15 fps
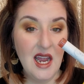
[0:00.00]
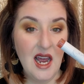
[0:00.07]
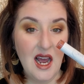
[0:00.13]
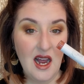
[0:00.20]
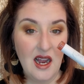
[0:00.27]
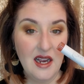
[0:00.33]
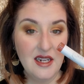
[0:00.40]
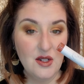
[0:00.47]

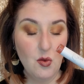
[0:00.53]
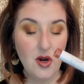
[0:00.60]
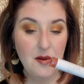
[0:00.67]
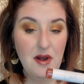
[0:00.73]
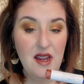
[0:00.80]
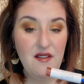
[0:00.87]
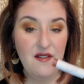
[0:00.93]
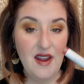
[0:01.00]
It's one of
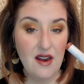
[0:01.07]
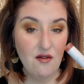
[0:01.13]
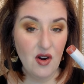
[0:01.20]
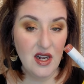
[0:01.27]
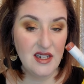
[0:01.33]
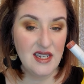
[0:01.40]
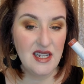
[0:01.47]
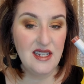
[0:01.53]
my
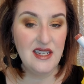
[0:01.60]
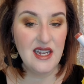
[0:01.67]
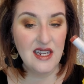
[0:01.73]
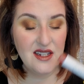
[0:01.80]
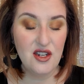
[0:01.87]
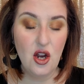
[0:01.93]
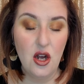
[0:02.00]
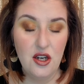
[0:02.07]
favorites. It
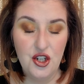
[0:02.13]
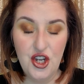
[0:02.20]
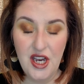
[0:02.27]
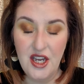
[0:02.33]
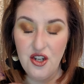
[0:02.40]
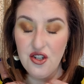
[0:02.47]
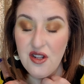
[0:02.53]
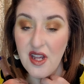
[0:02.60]
does not
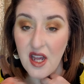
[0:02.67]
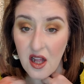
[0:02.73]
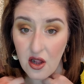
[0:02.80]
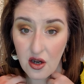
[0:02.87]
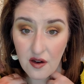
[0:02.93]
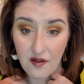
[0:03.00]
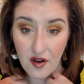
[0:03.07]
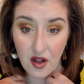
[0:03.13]
change the
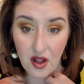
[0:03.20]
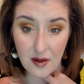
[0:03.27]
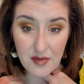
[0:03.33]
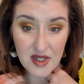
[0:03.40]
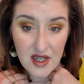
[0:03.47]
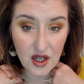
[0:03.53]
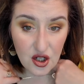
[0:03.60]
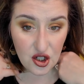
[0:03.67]
color of your
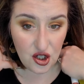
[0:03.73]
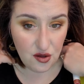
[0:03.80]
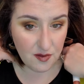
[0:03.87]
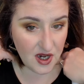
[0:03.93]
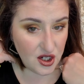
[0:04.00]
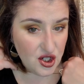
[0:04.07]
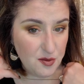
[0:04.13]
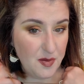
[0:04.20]
lipstick too
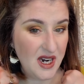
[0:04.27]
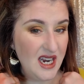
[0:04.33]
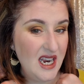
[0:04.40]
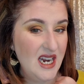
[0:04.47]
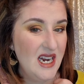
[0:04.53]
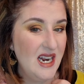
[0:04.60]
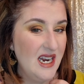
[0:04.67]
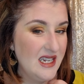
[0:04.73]
much, but
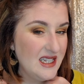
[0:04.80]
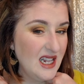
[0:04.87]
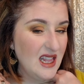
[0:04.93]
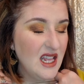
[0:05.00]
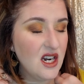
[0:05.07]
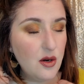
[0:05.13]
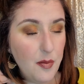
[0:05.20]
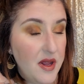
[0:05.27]
it is a
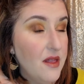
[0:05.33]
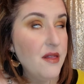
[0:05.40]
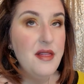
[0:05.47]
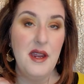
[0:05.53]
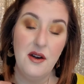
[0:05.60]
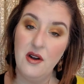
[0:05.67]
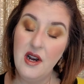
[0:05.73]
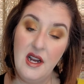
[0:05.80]
little bit
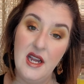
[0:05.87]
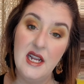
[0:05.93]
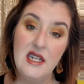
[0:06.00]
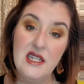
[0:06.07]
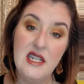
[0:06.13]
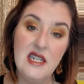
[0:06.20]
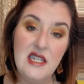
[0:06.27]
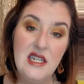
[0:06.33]
thinner in
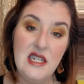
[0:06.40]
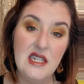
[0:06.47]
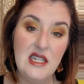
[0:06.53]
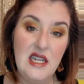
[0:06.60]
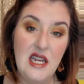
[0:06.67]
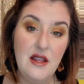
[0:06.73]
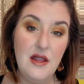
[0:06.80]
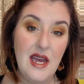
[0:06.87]

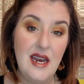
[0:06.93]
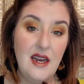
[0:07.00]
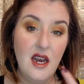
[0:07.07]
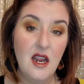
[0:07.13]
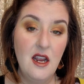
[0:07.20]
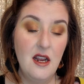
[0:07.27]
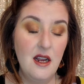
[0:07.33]
consistency than